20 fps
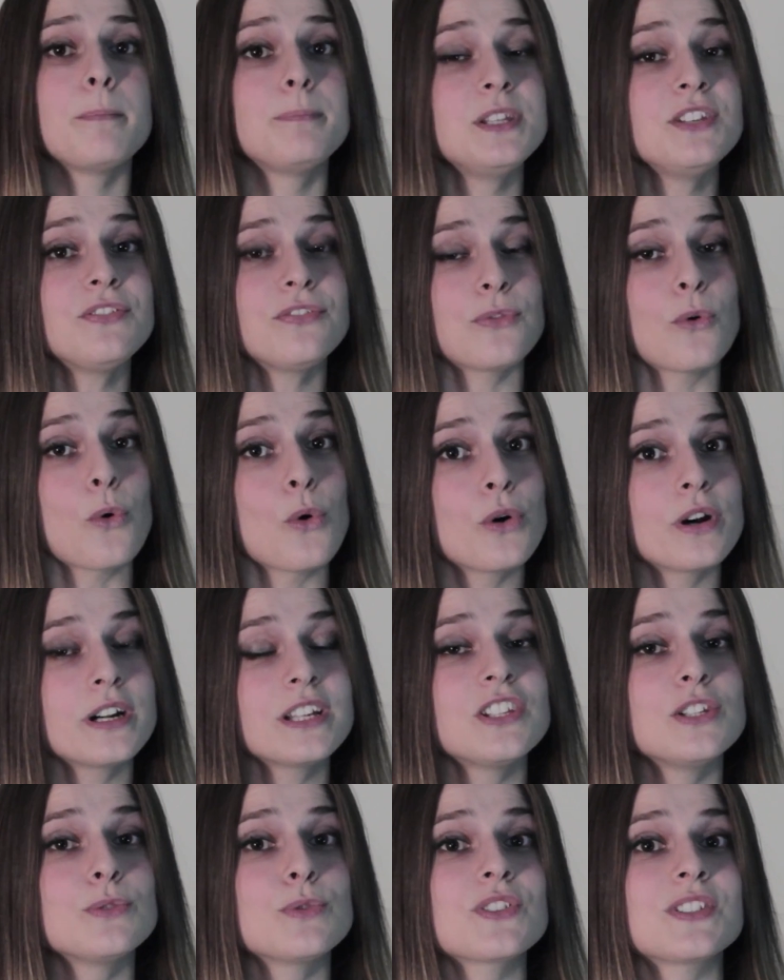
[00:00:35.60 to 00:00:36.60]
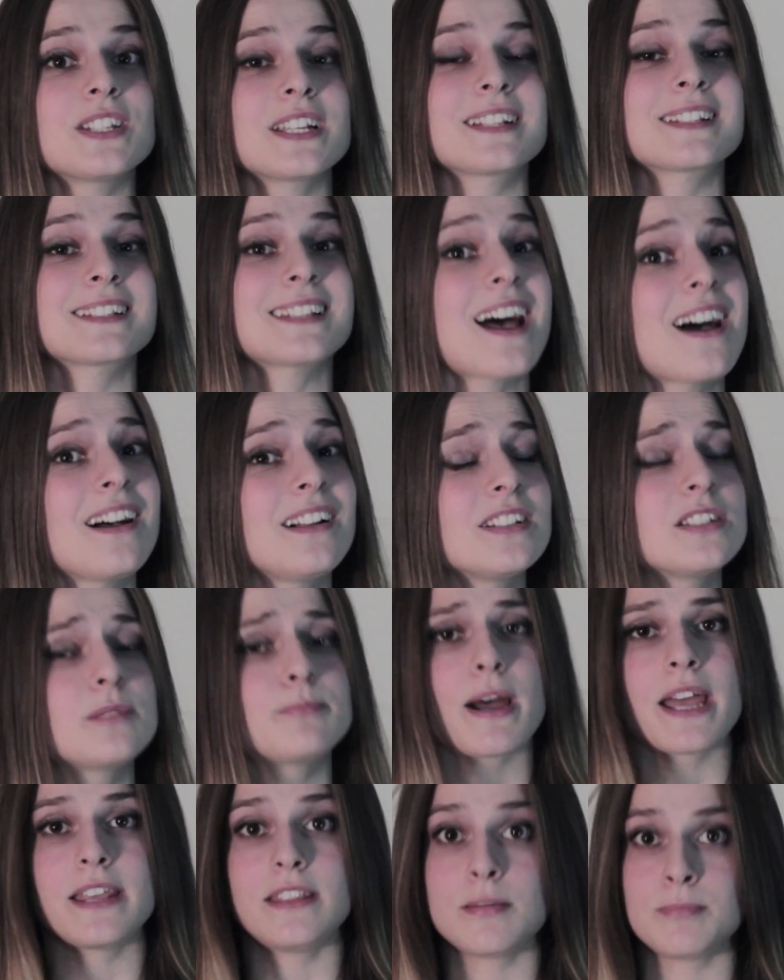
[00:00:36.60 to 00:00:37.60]
before he was
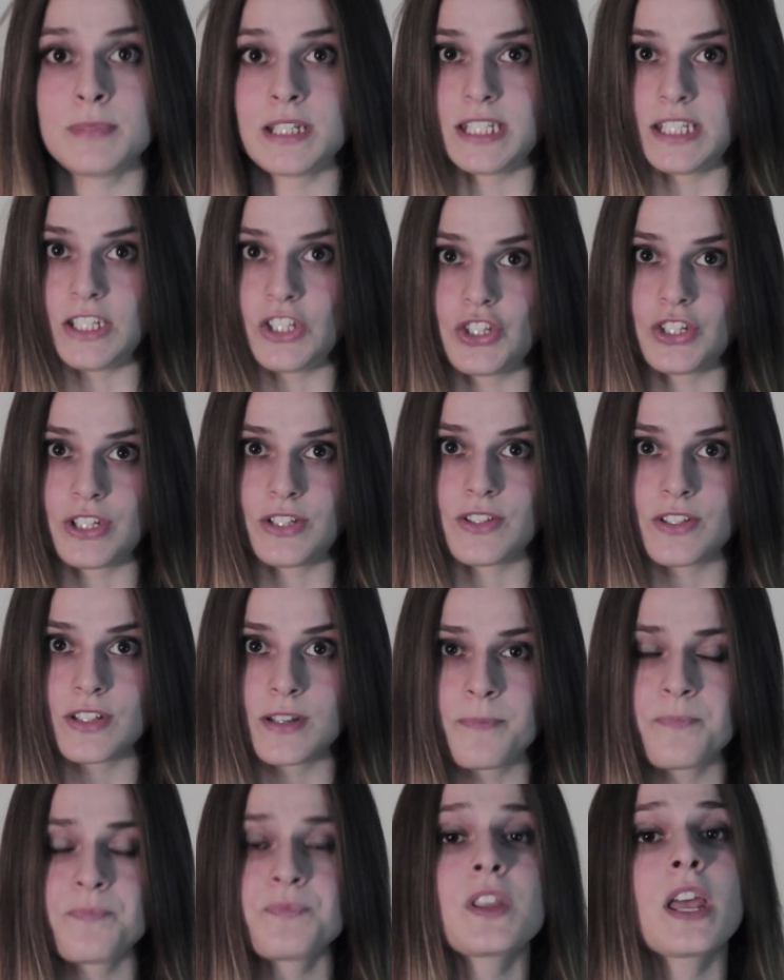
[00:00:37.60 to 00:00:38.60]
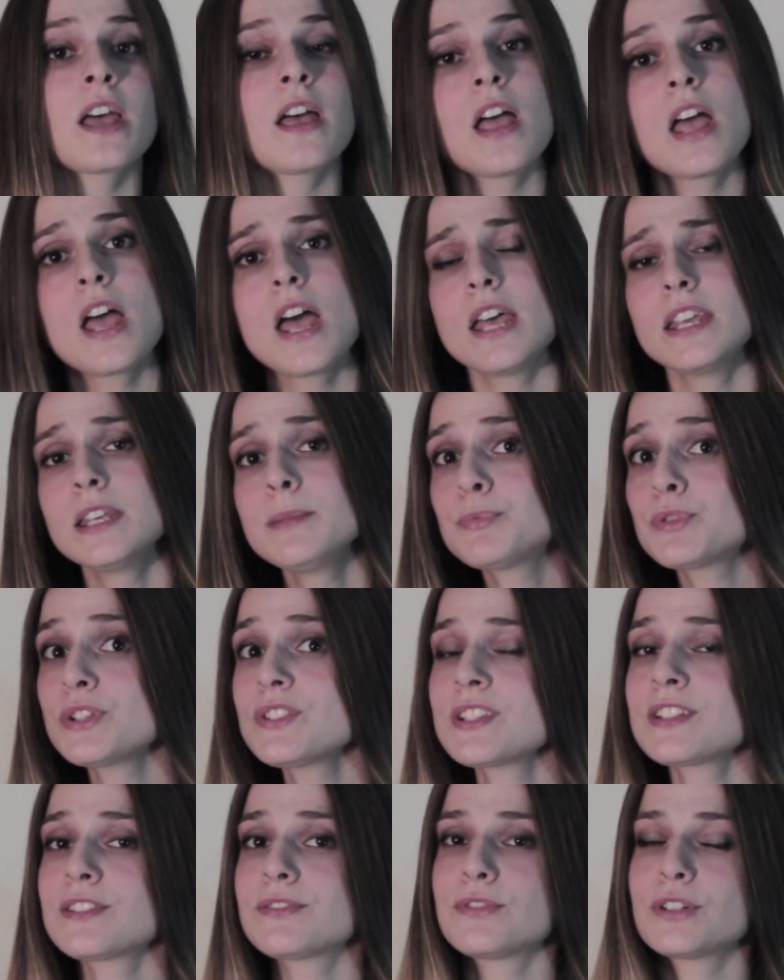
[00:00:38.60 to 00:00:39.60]
exiled by the Medicis.
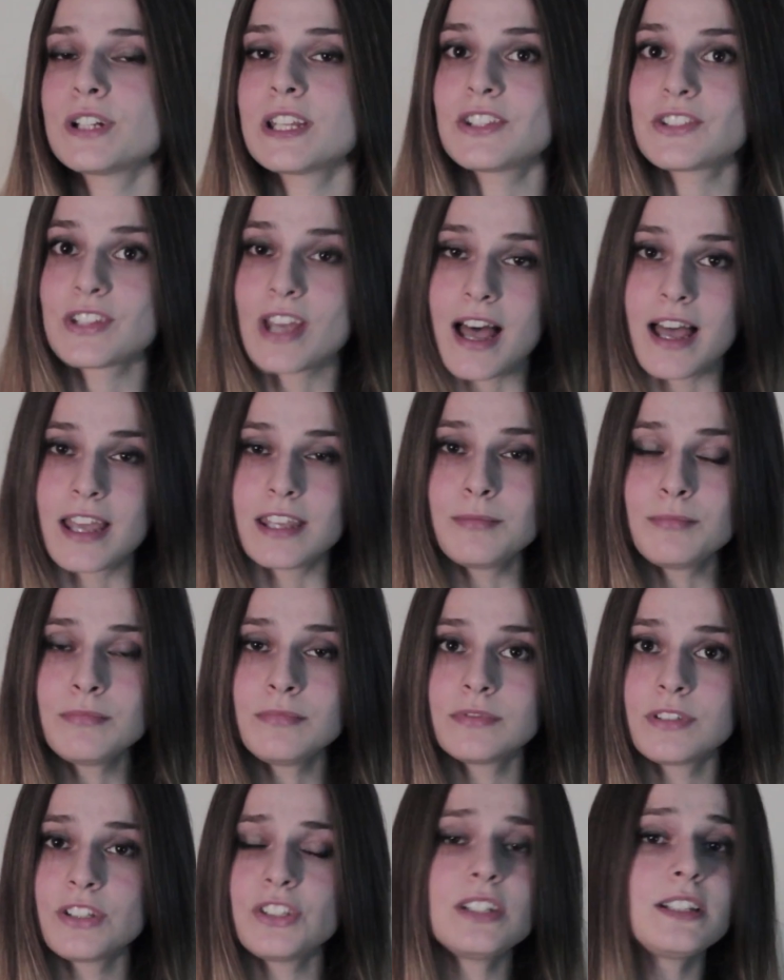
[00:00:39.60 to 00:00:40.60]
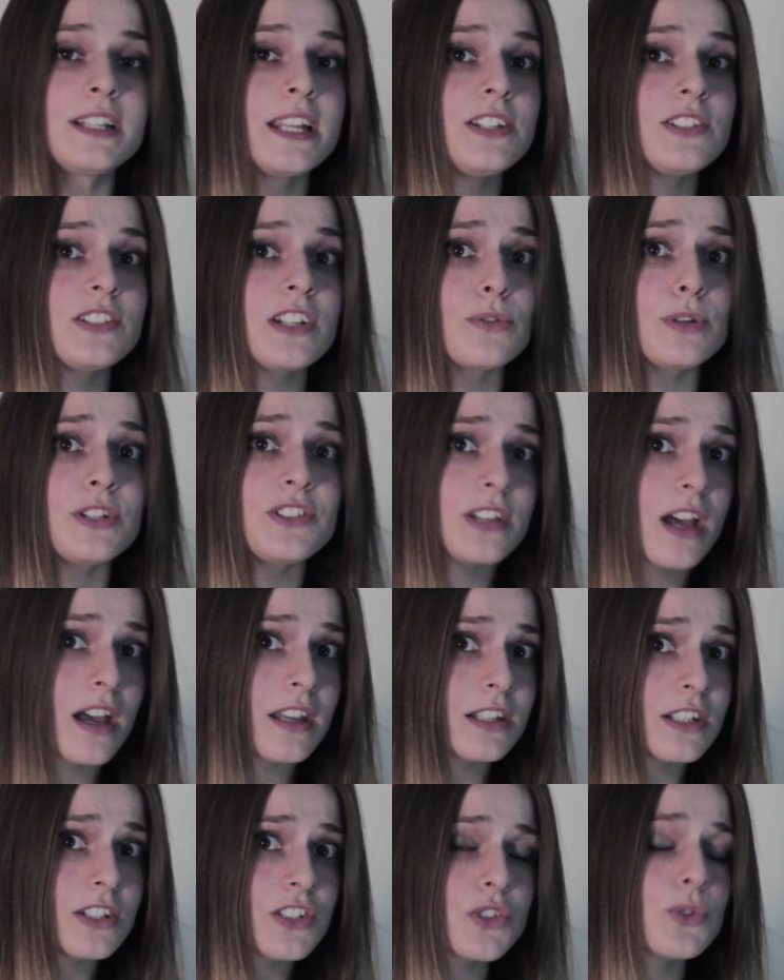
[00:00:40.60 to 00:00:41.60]
Imprisoned for a time, he later
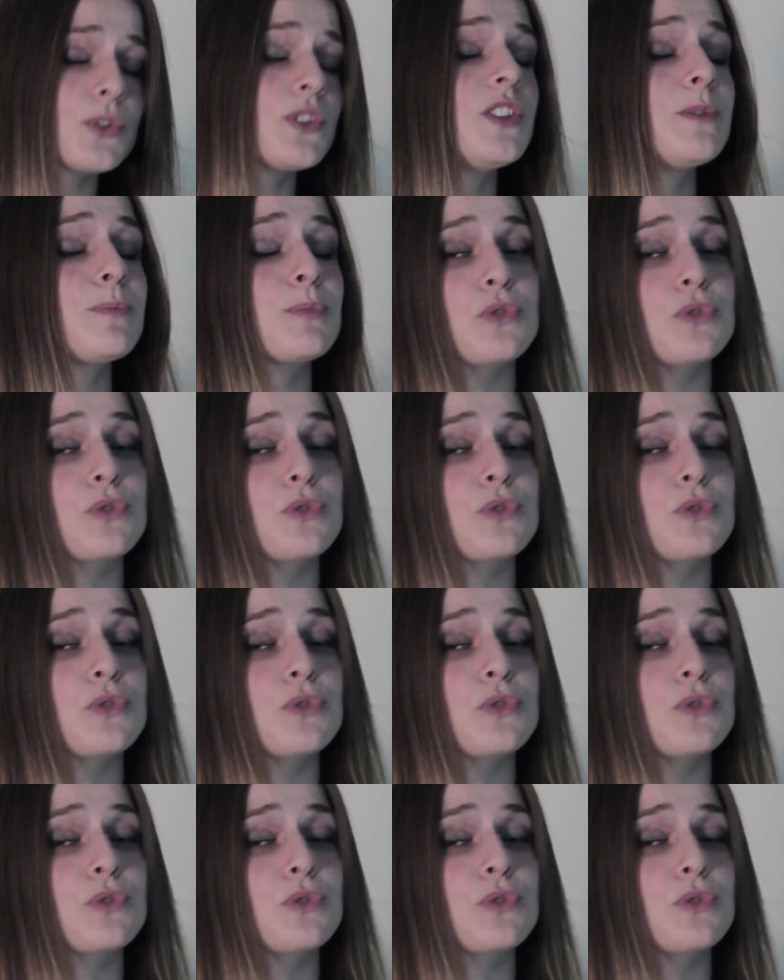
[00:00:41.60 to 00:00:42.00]
retired to his